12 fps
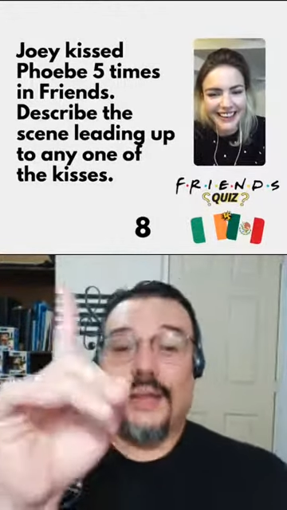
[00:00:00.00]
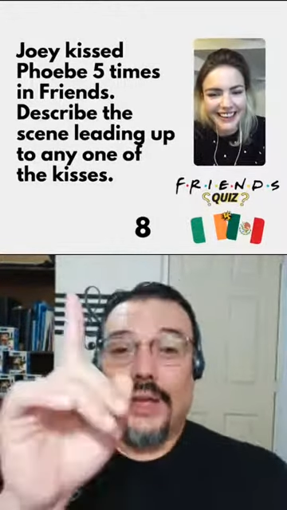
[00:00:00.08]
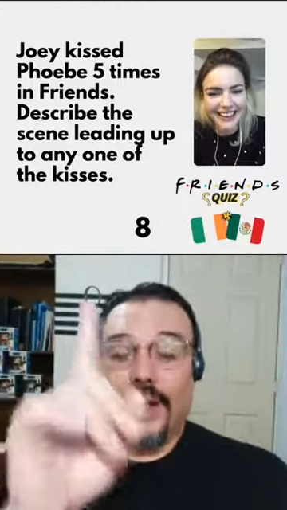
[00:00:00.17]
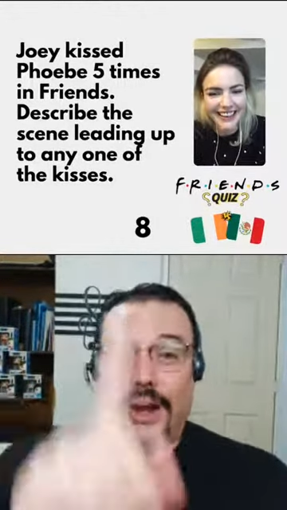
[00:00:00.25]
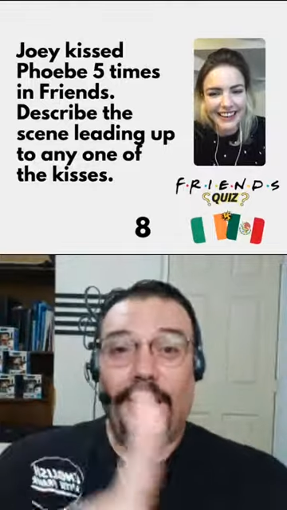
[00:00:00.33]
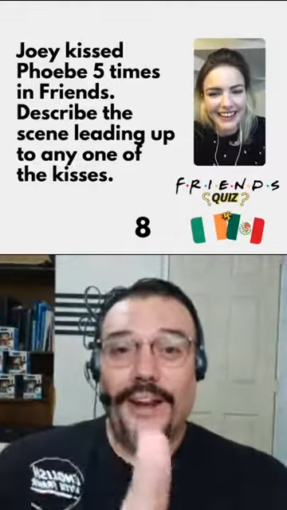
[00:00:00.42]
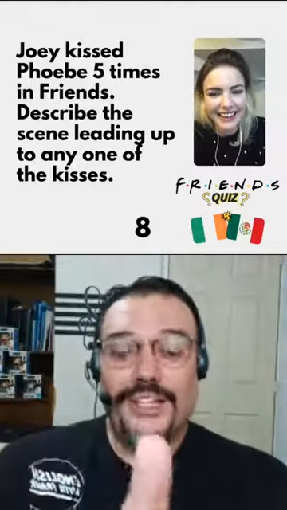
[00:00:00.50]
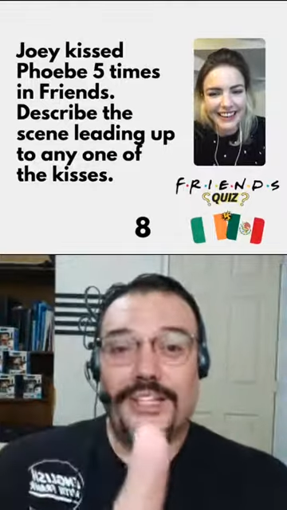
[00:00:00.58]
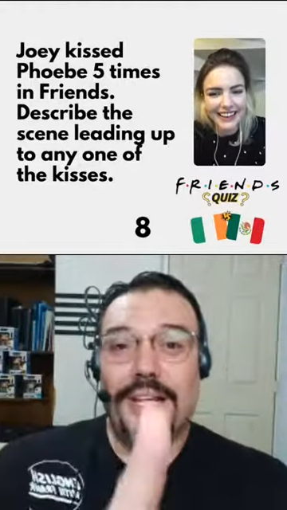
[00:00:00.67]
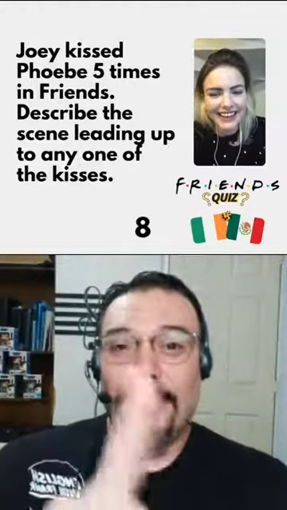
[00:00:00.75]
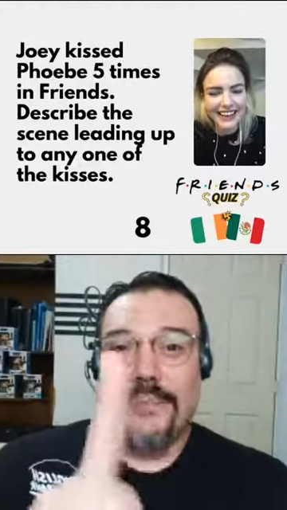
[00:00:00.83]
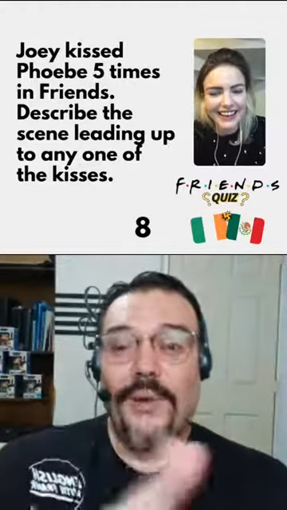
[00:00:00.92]
Speaker 1: Ursula
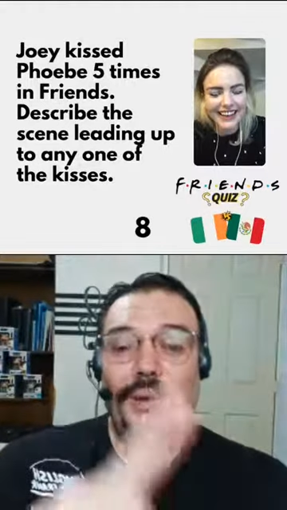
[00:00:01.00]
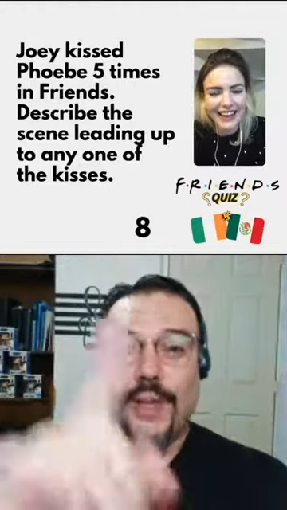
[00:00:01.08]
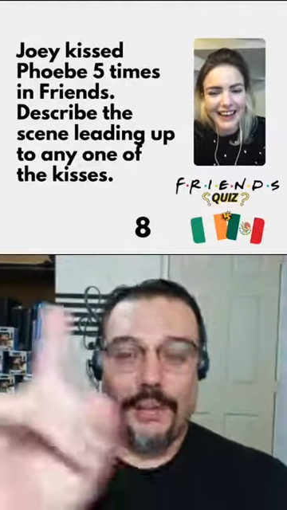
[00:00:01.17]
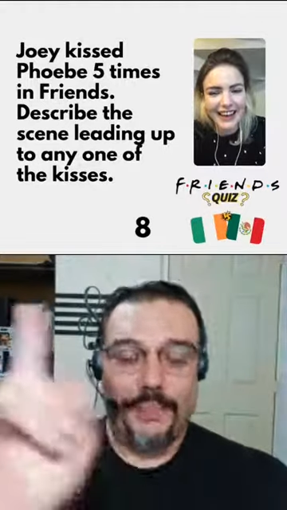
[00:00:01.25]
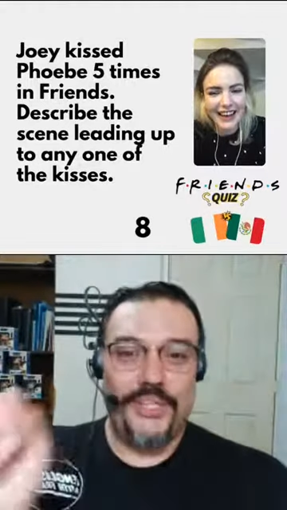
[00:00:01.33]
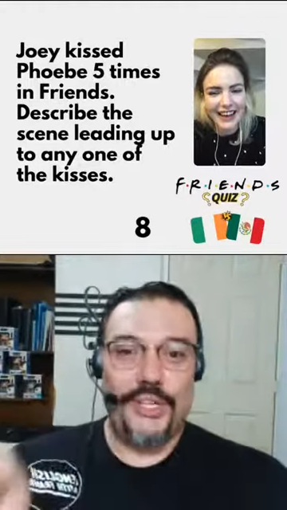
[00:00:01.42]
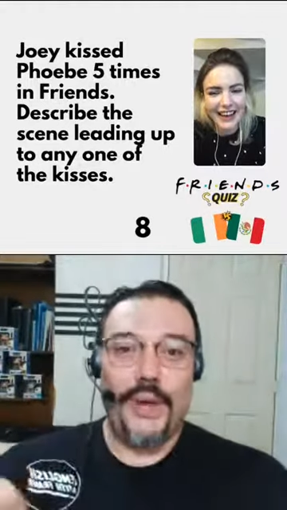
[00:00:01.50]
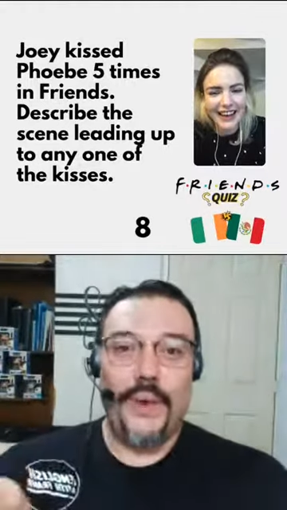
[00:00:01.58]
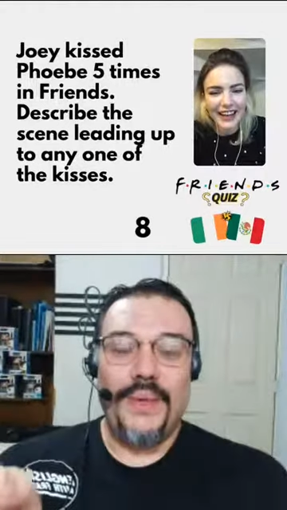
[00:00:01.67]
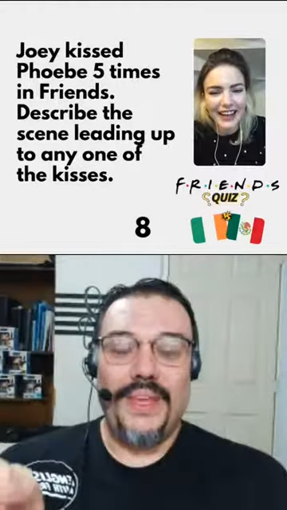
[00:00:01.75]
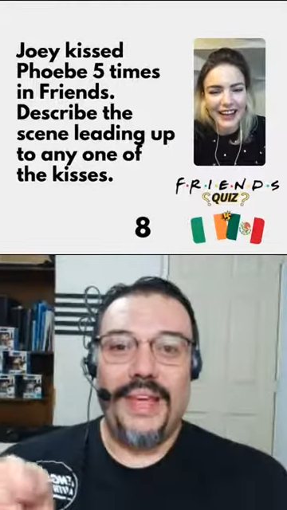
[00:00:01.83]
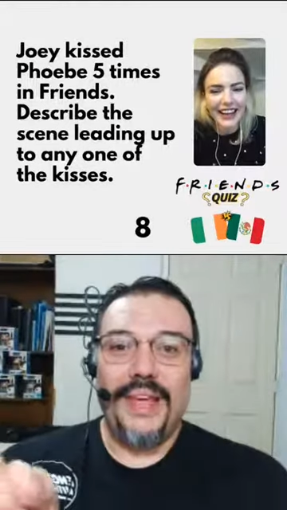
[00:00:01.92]
broke up with
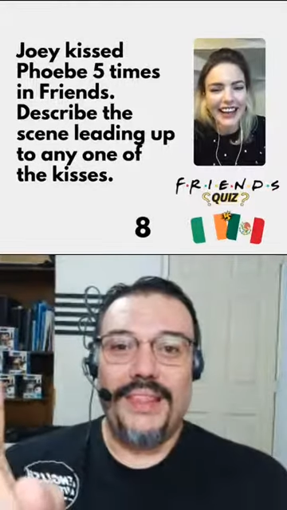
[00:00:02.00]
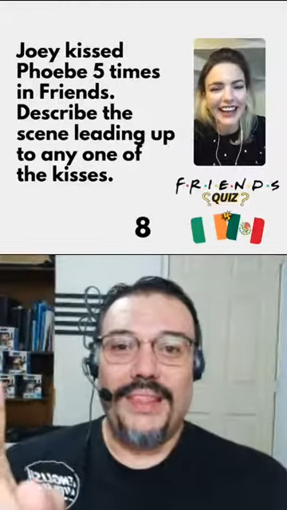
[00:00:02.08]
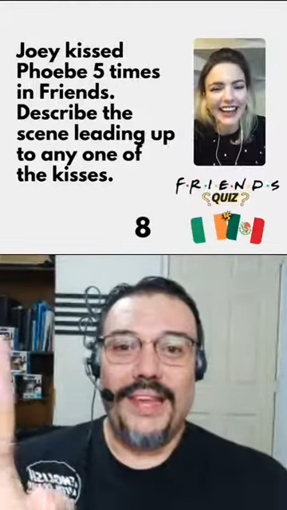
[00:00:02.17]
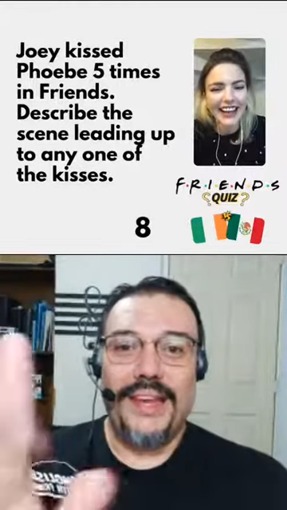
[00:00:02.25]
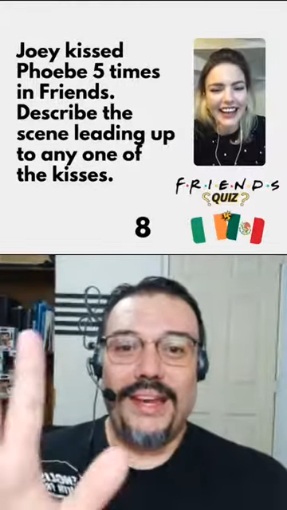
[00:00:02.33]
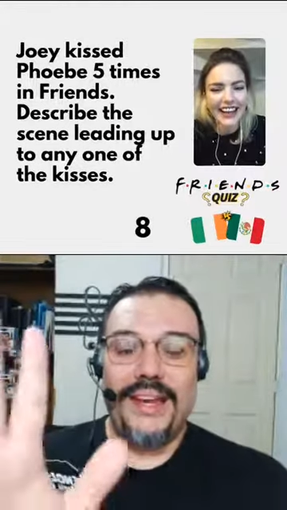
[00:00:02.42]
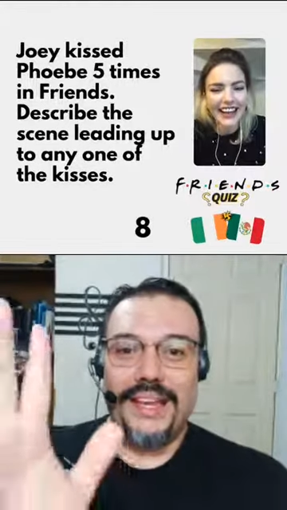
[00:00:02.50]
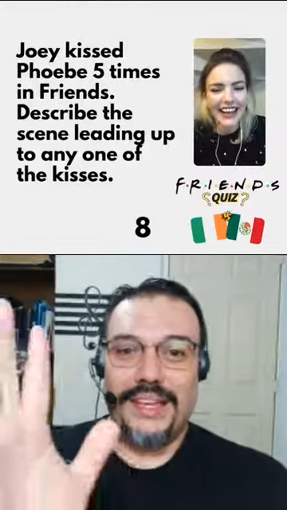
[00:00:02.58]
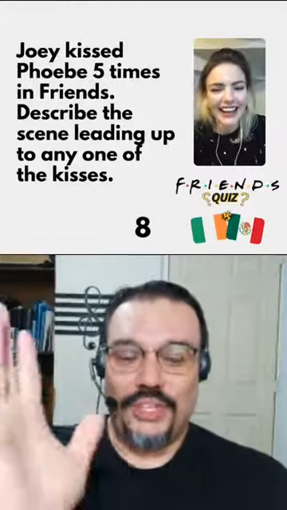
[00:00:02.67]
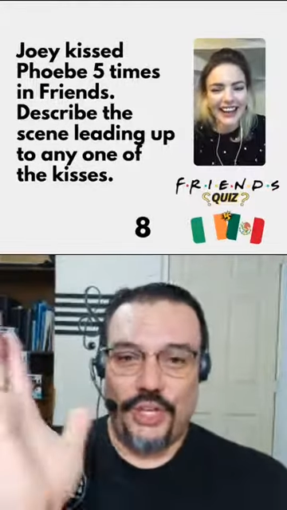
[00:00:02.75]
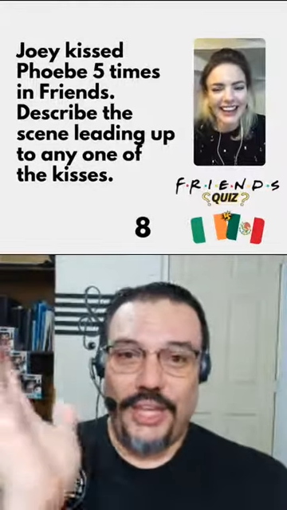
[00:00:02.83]
Joey, and then he